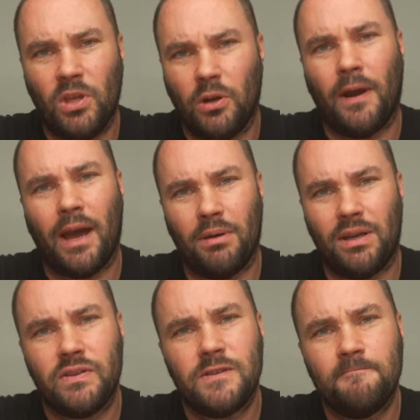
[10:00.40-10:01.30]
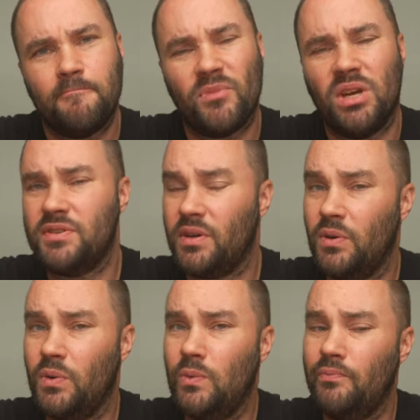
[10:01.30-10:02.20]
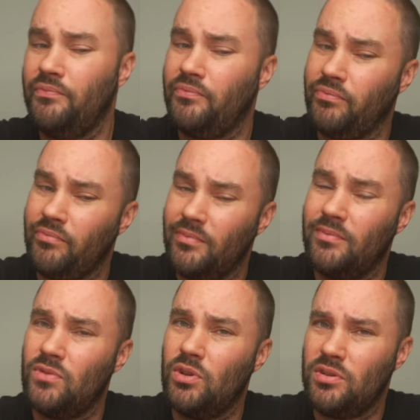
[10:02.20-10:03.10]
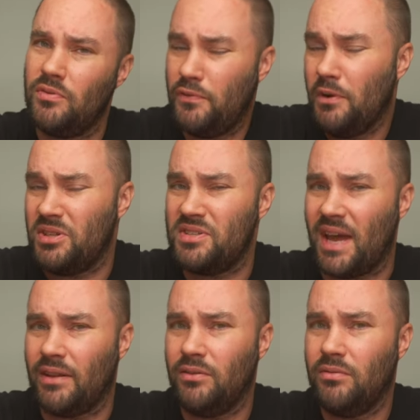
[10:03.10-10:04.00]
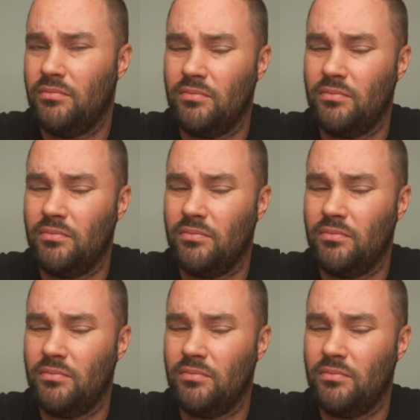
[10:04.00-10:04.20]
You know how it is. So film in standard.